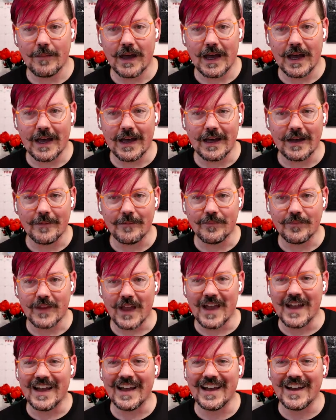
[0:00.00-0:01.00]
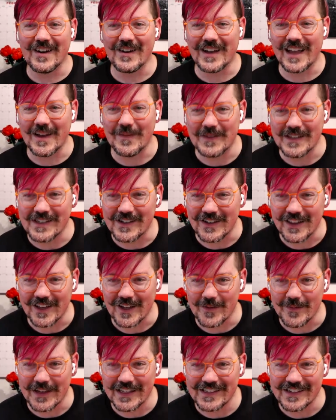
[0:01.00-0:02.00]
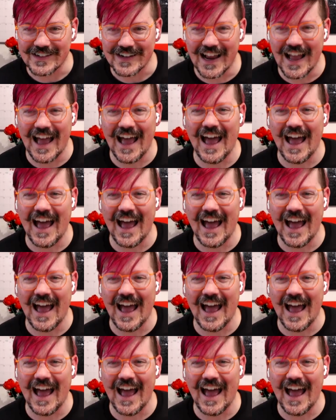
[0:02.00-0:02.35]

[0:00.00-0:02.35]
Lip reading: okay, Mr. Lego Master.